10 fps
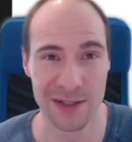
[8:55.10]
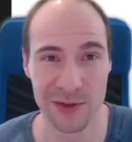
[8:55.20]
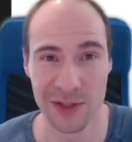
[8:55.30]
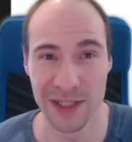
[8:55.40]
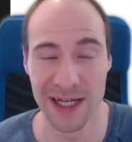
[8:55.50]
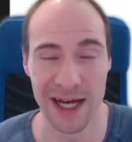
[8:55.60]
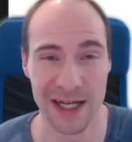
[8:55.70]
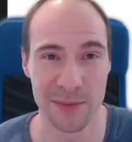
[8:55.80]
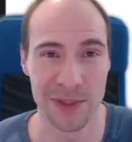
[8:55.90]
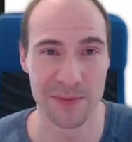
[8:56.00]
and you
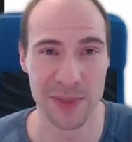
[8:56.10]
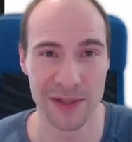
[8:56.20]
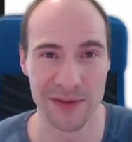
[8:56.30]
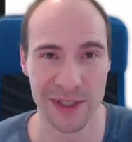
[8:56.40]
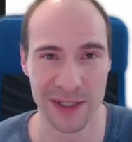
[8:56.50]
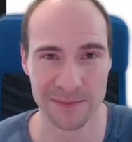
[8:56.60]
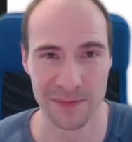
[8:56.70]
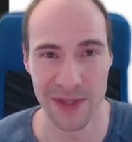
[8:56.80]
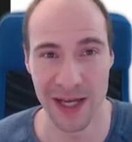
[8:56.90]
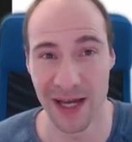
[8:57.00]
can't be a big winner.
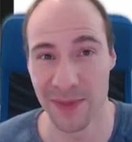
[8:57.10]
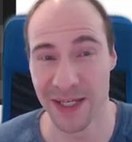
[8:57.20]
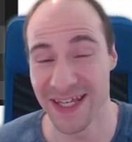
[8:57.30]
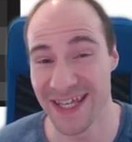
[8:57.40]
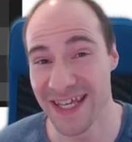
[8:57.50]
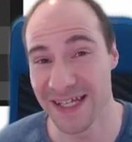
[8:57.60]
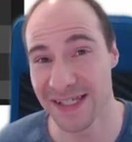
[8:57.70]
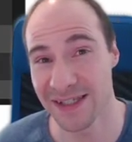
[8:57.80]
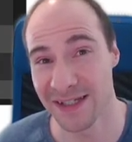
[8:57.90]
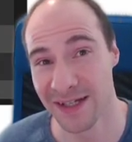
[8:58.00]
I mean, he
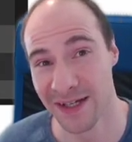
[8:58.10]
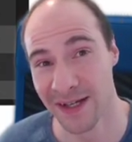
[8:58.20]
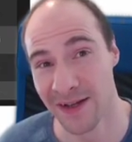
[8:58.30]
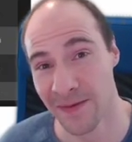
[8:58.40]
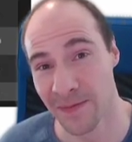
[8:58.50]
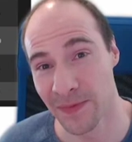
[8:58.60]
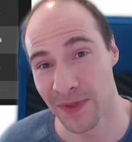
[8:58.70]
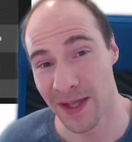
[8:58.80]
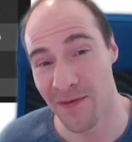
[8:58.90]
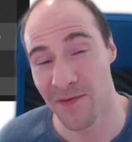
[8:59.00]
is
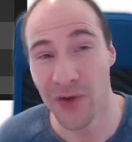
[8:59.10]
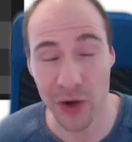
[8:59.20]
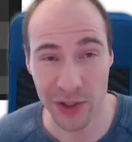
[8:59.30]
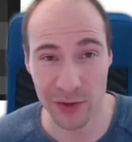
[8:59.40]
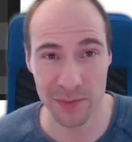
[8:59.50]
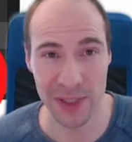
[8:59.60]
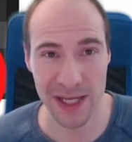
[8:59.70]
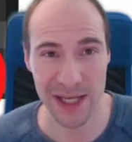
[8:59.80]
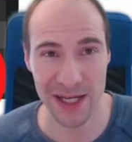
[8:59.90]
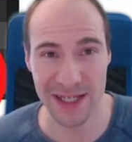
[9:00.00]
a very good
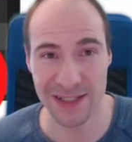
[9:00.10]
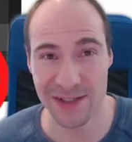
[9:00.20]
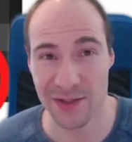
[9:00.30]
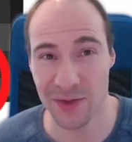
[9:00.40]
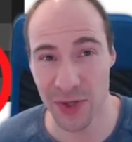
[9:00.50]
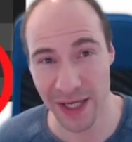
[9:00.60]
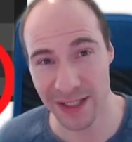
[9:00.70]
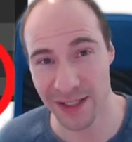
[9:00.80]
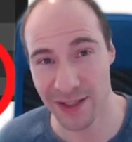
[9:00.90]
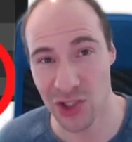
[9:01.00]
player and he's
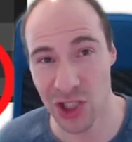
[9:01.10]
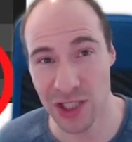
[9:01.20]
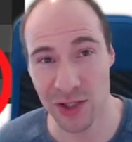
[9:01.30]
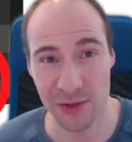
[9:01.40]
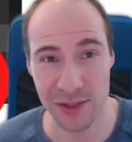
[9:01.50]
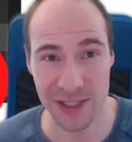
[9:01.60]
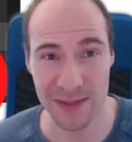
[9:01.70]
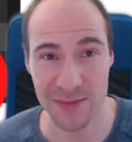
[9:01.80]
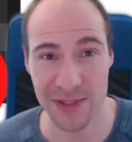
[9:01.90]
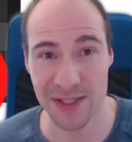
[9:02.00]
grinding GTO
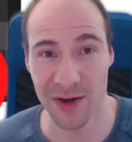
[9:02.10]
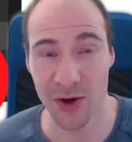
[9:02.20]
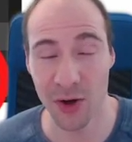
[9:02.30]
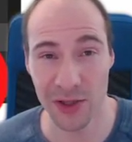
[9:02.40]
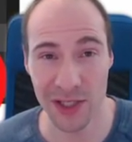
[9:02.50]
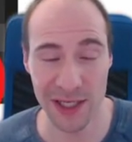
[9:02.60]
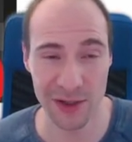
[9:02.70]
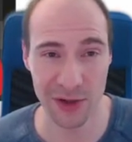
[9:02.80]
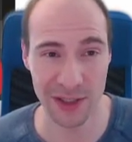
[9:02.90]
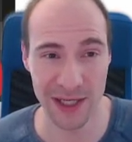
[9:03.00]
sims all day
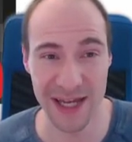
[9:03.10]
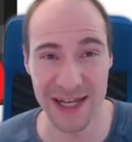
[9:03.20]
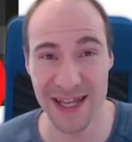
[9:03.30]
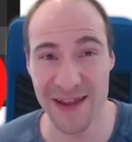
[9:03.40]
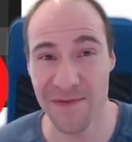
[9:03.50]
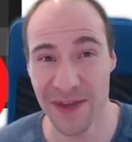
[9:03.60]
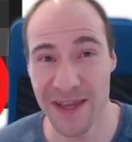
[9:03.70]
long. And if